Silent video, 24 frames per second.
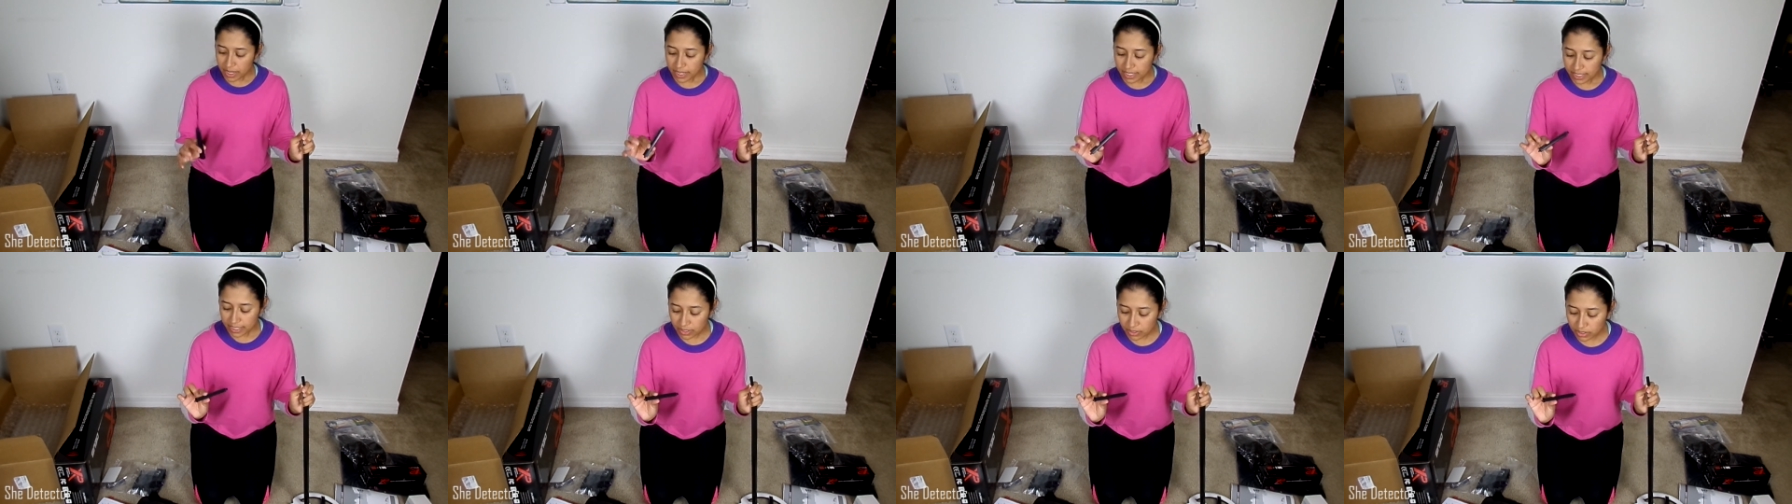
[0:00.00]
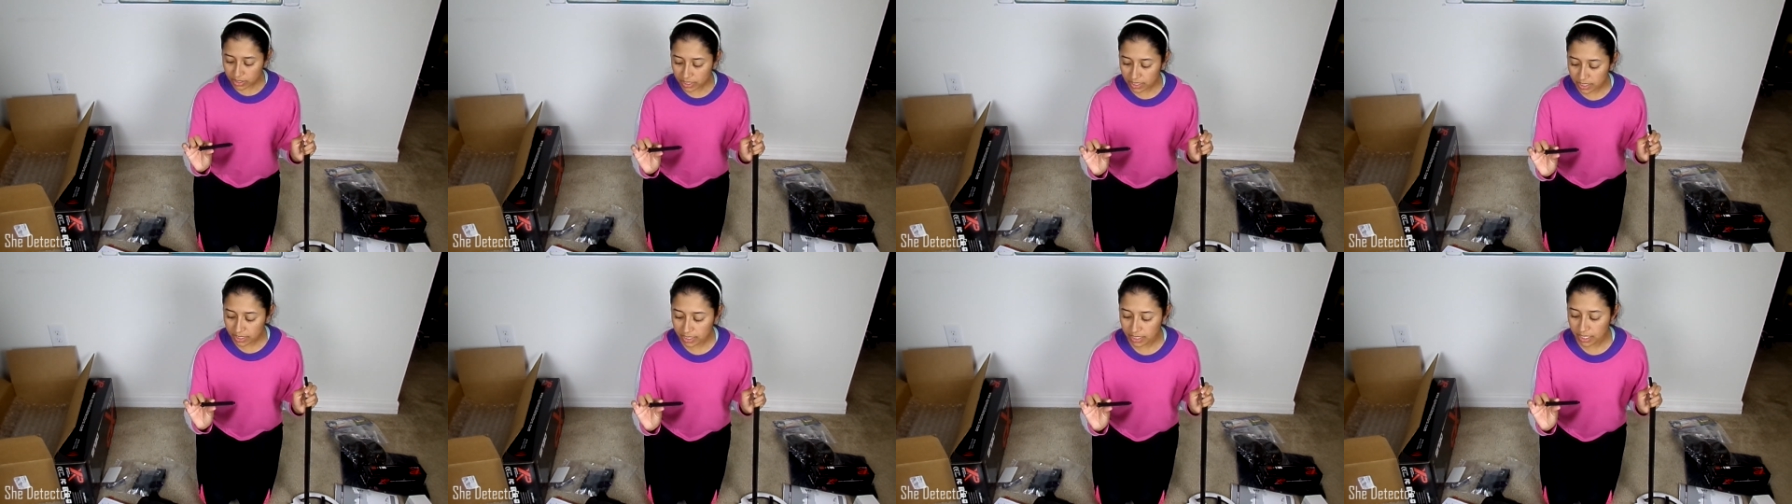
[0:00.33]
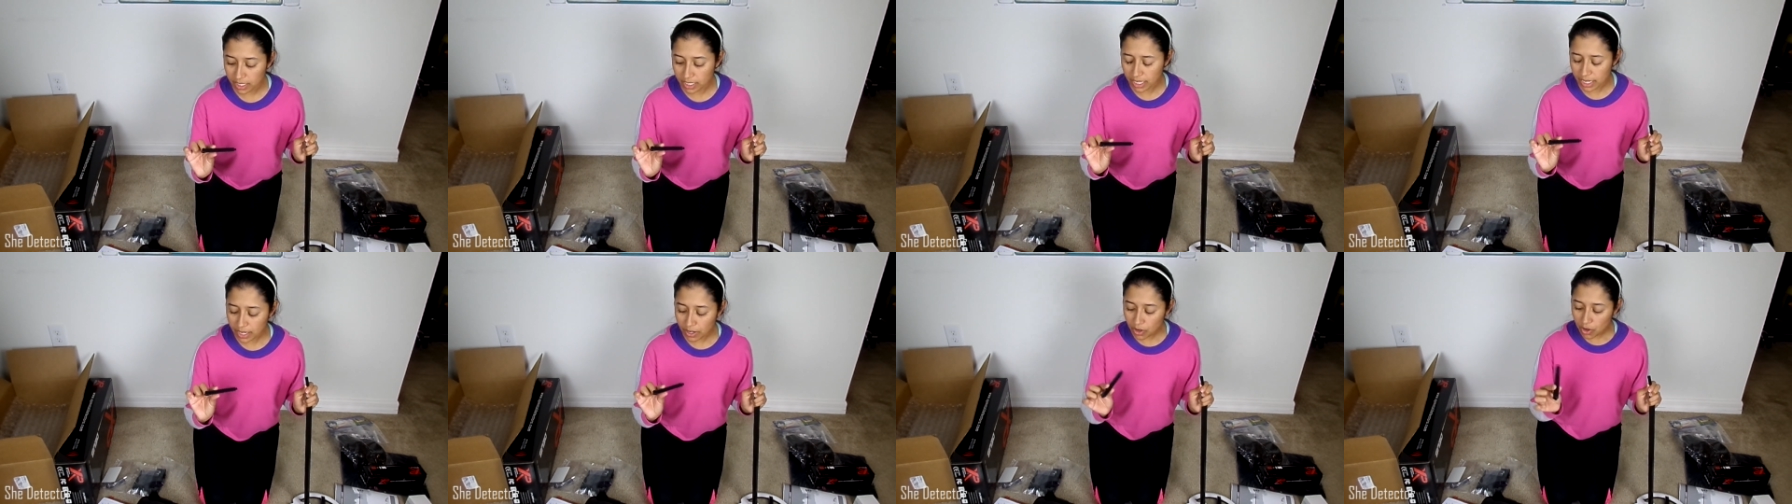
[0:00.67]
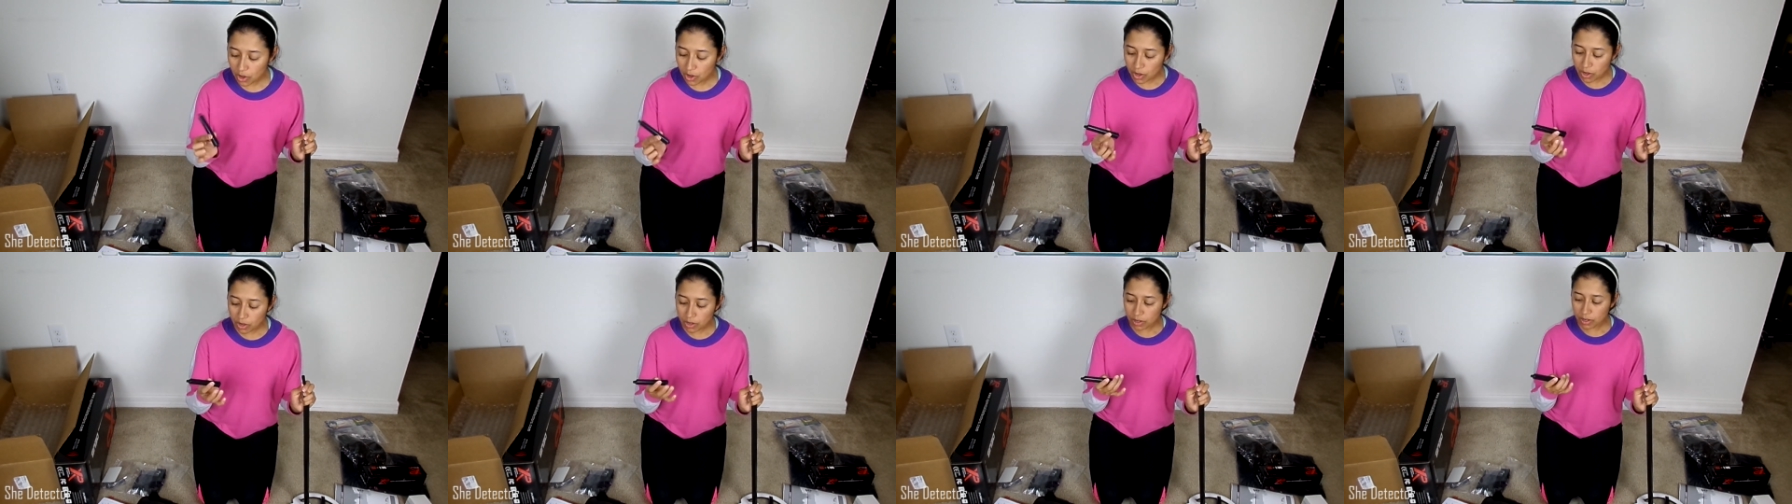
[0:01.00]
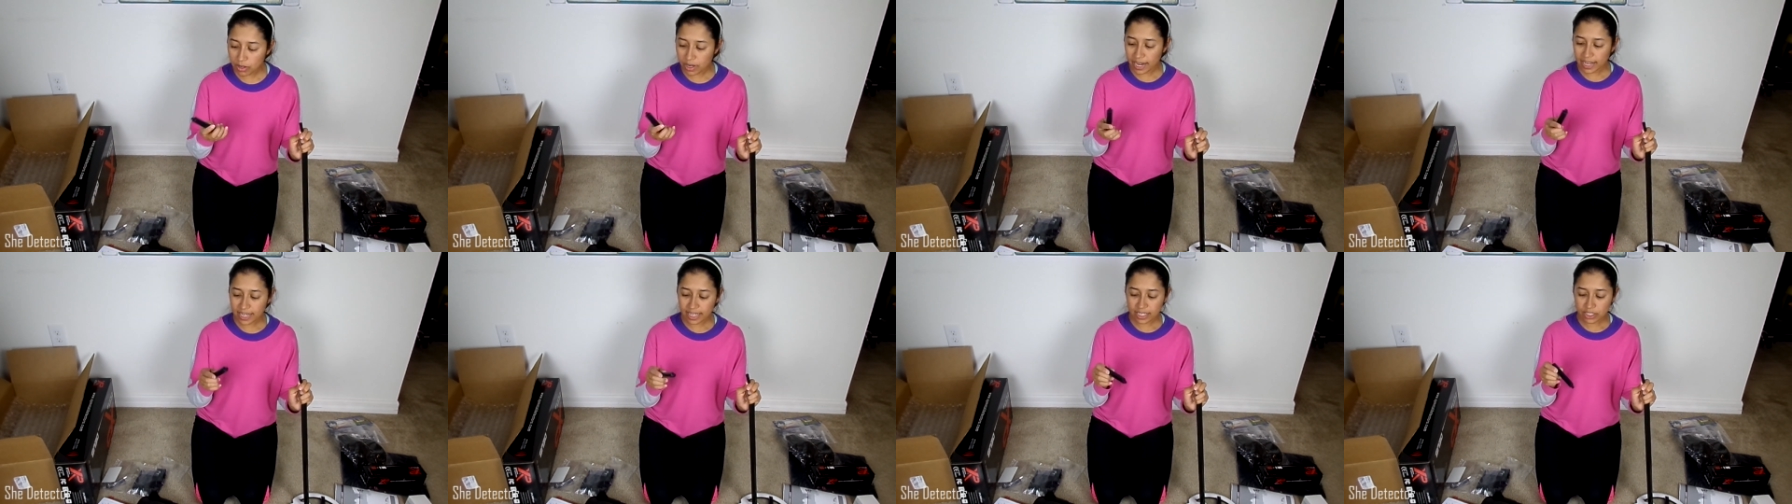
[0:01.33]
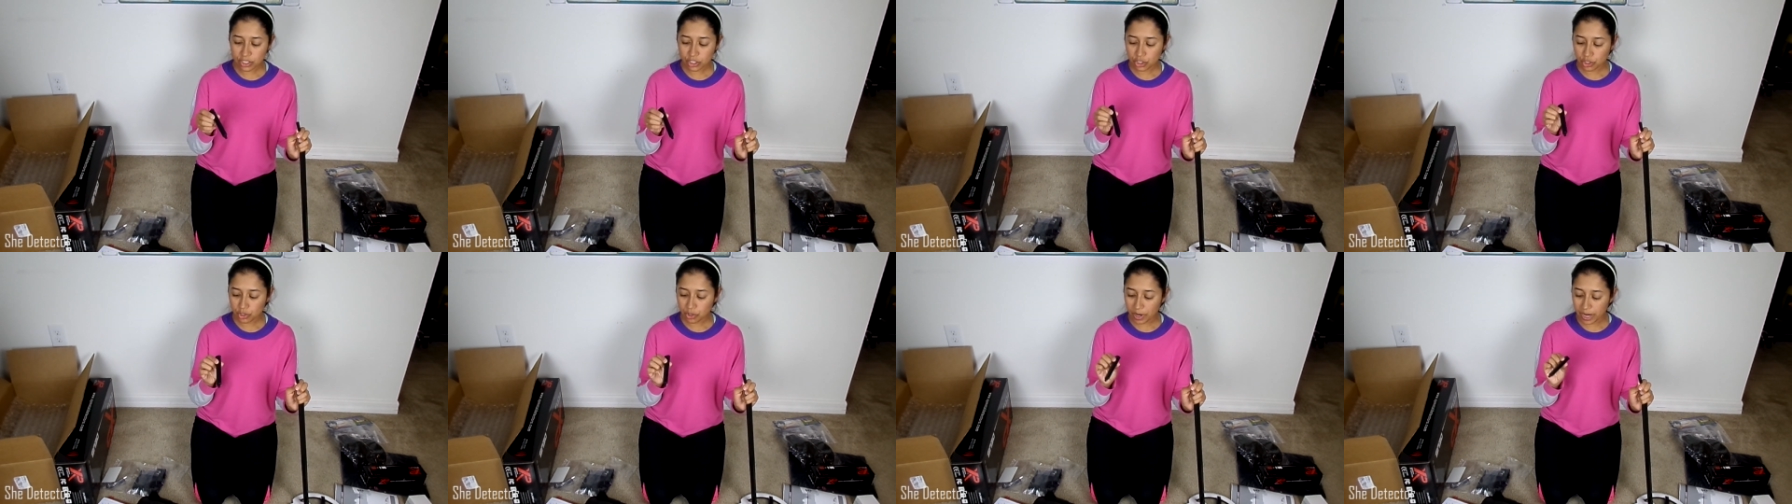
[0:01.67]
there's this little, I
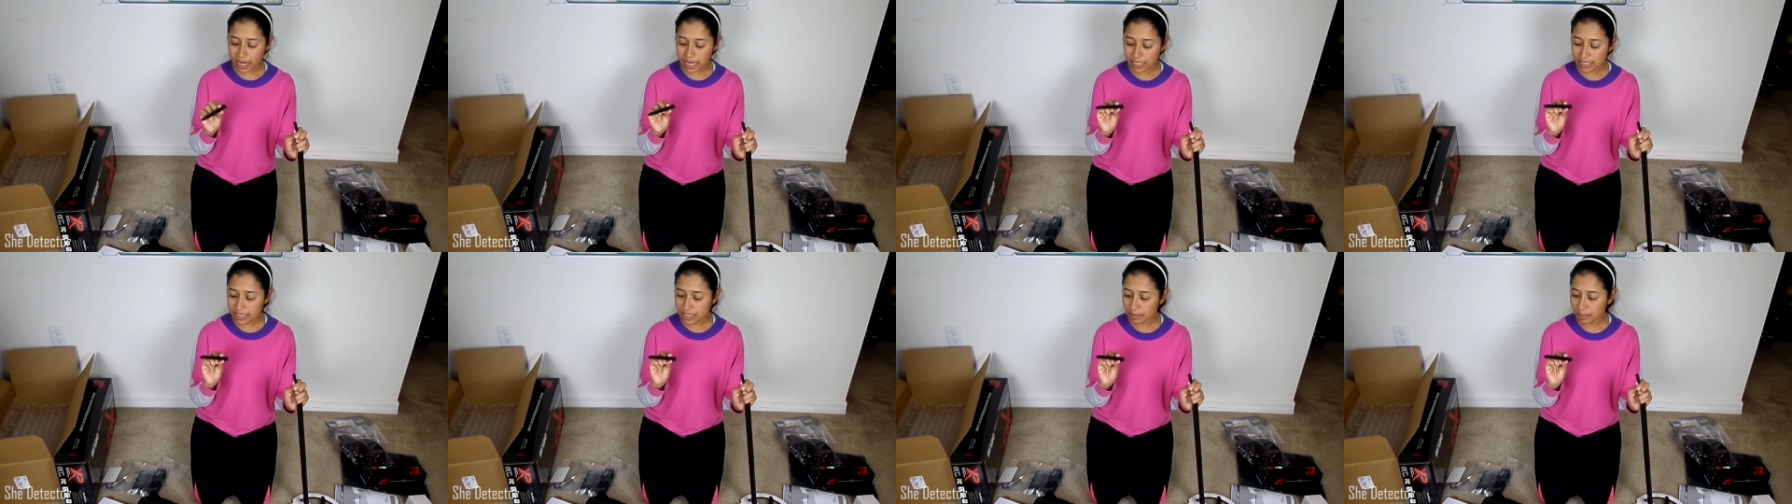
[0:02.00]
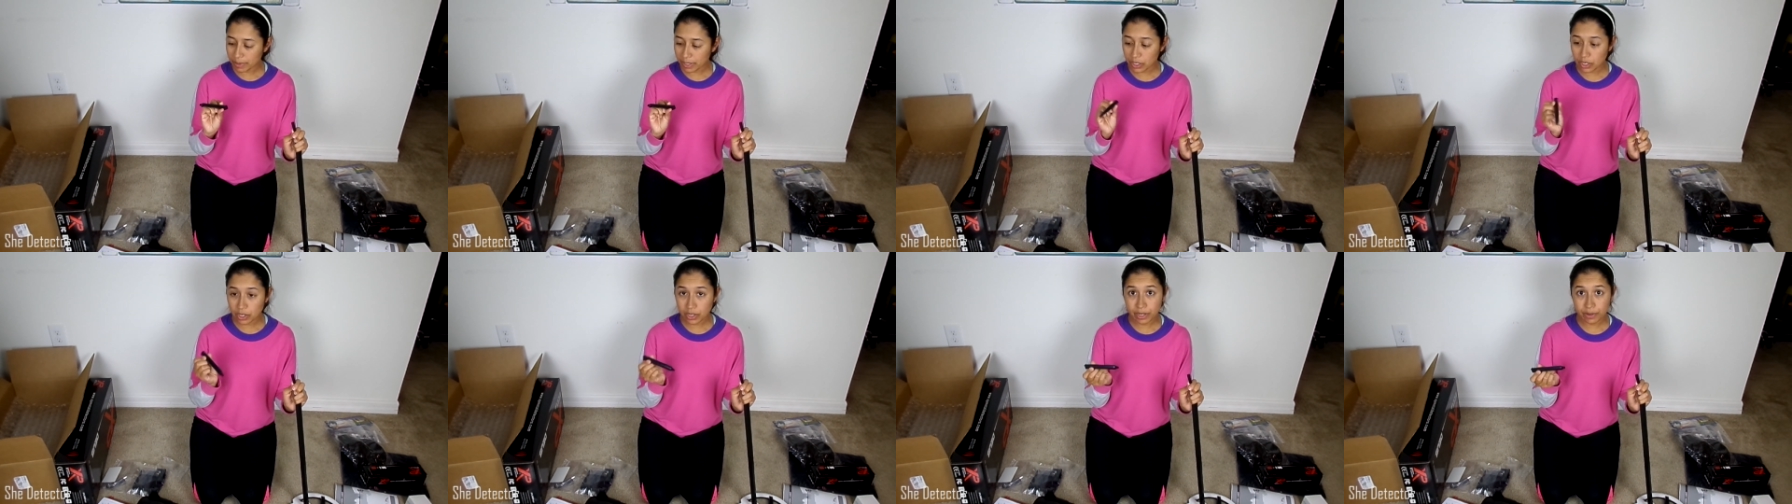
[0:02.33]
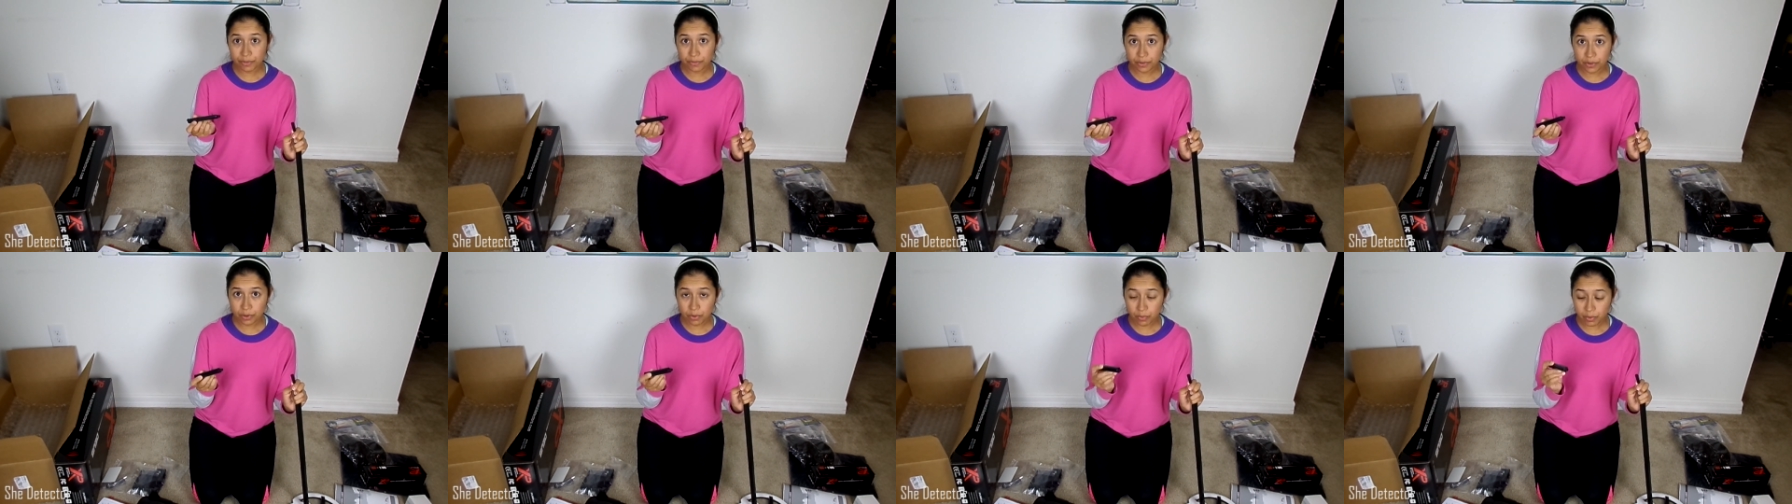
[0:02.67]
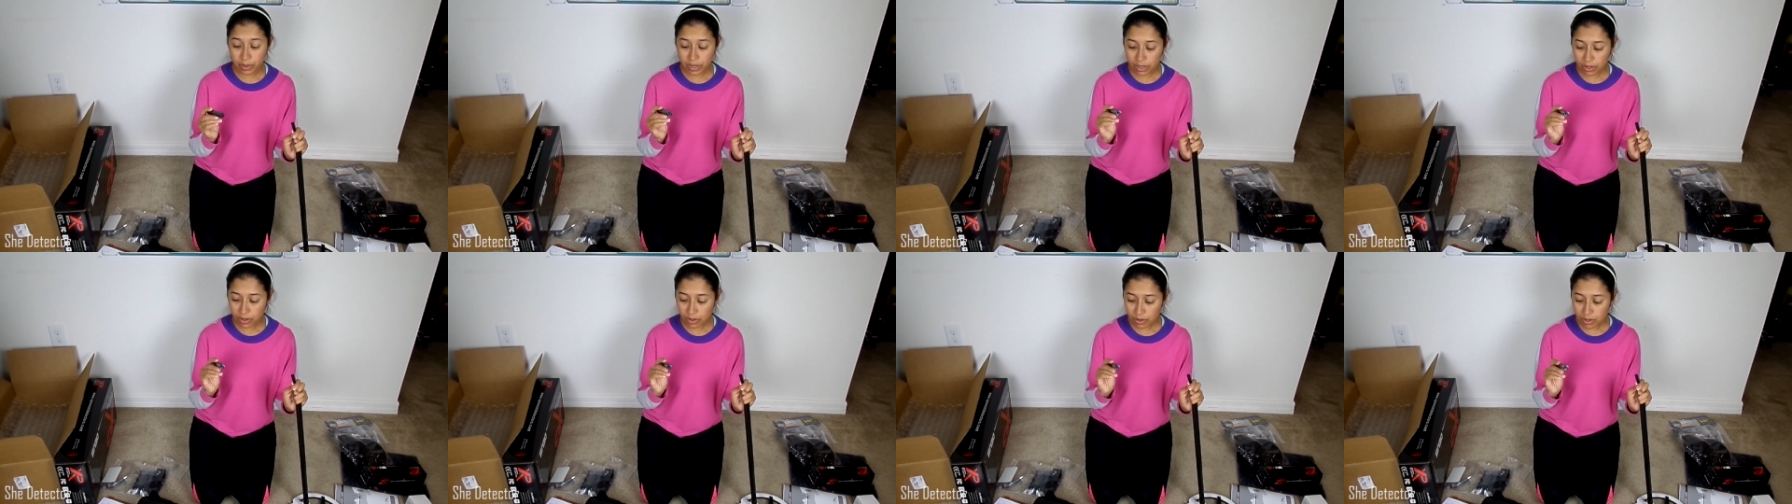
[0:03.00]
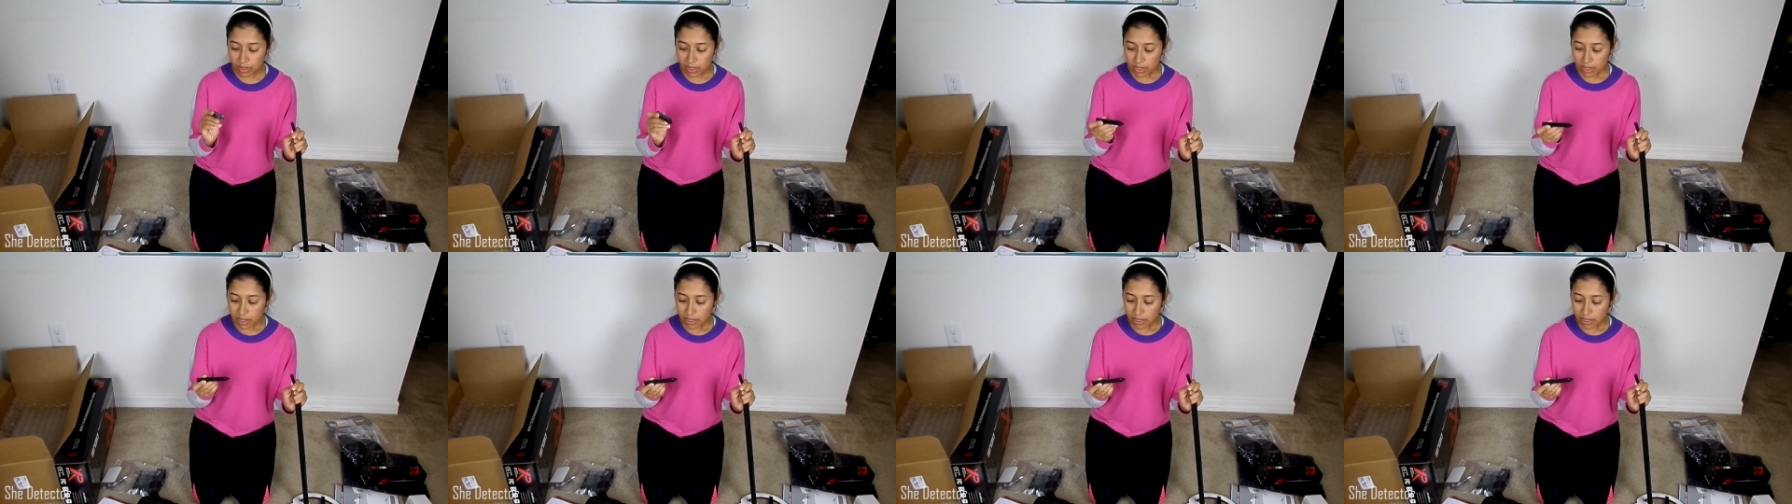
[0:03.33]
guess, transmitter, if you will,